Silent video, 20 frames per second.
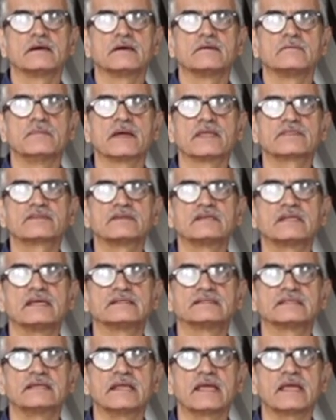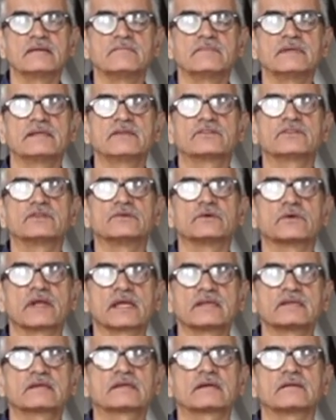method, as an enabling
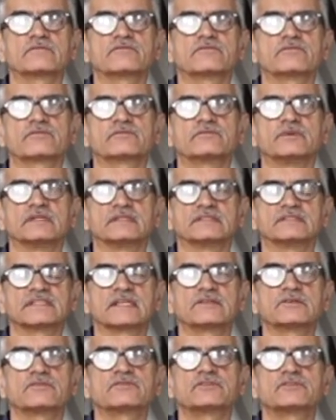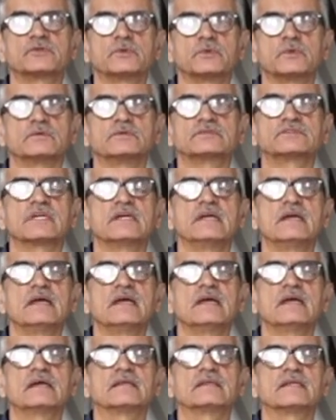theoretical set of tools
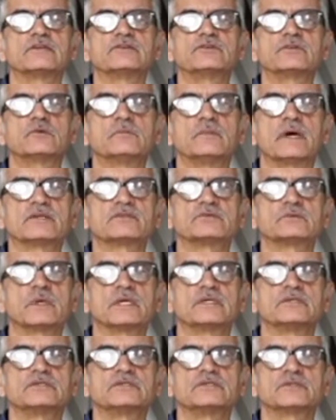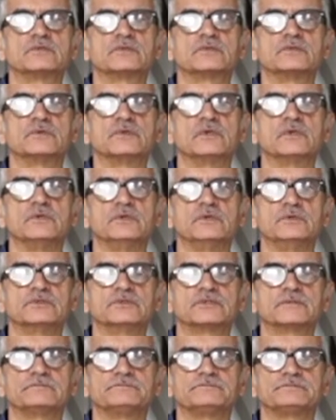that you might want to
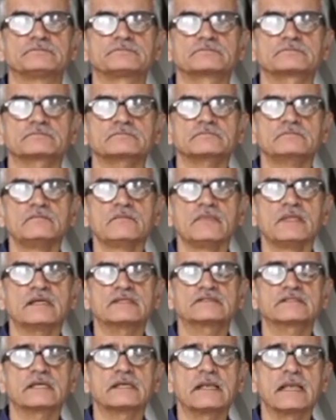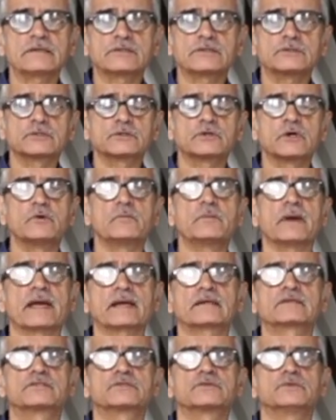use. So I'd like you to go
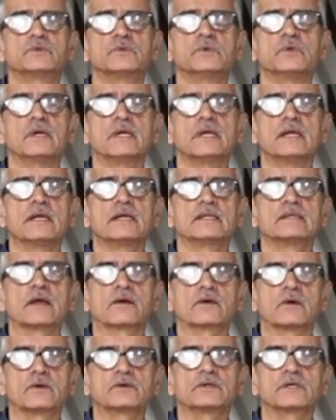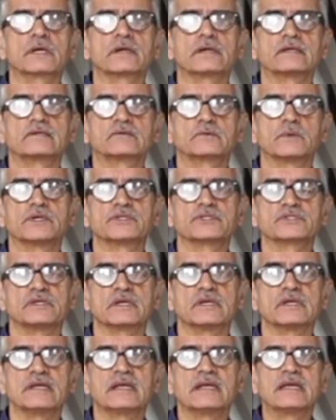back to the concrete
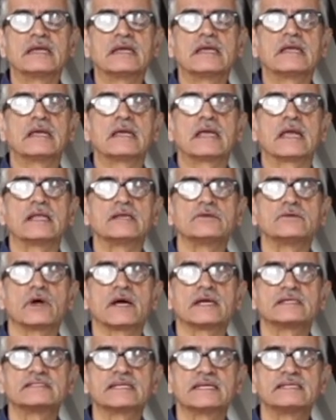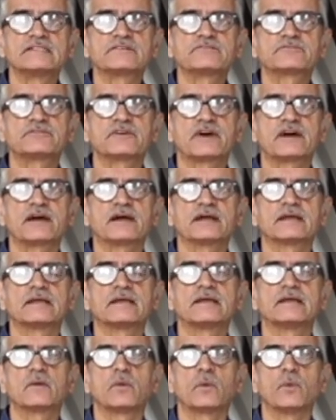question, and you identify
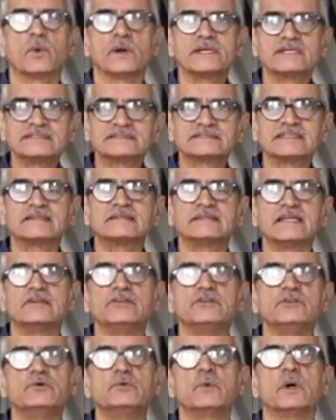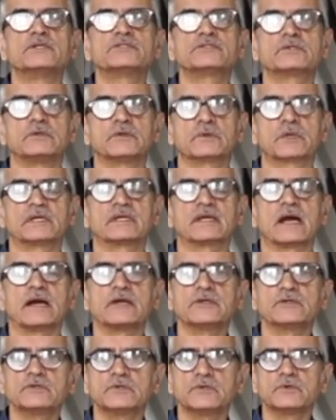what is it that you want to look at. Are
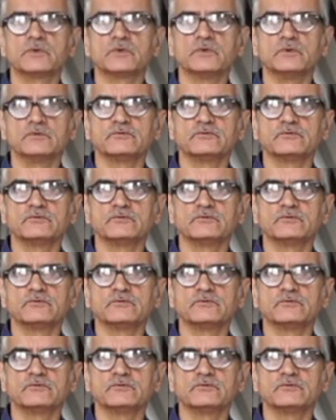you